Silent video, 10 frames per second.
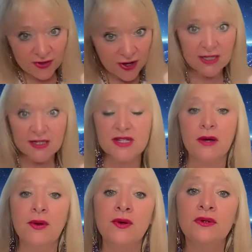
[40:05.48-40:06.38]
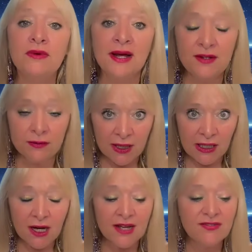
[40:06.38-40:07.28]
violence going on around in my
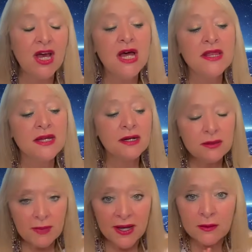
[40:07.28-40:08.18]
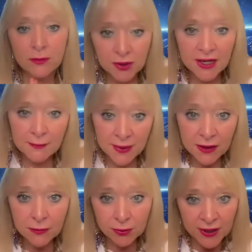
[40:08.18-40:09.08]
life that I would beg and pray and
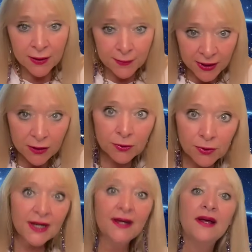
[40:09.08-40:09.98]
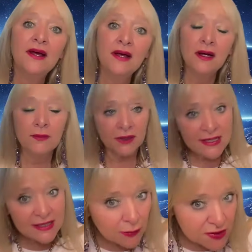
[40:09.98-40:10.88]
beg and pray and beg and pray. And what
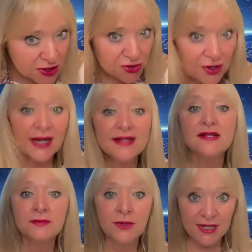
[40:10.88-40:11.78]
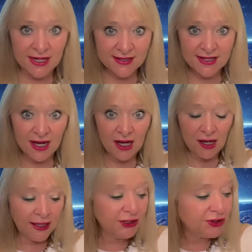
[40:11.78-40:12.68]
I did was attract demonics.
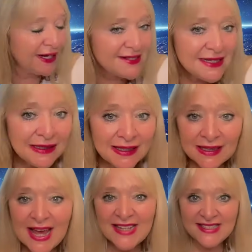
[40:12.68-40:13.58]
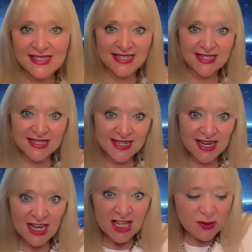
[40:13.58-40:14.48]
I attracted little entities
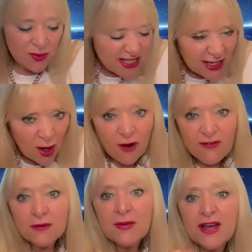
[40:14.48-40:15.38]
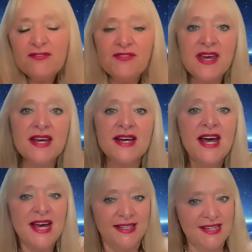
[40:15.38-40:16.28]
that would get off on my fear,
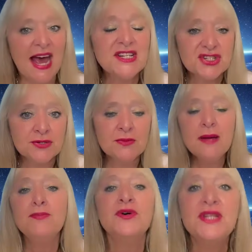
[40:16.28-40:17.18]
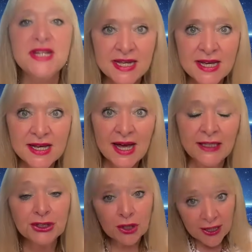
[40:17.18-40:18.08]
attached to my body,
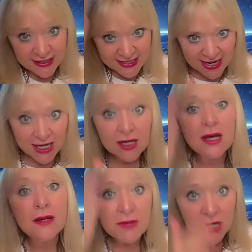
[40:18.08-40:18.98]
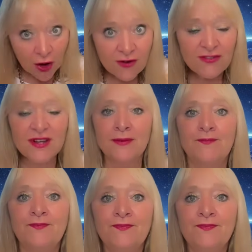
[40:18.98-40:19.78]
and try and take me over.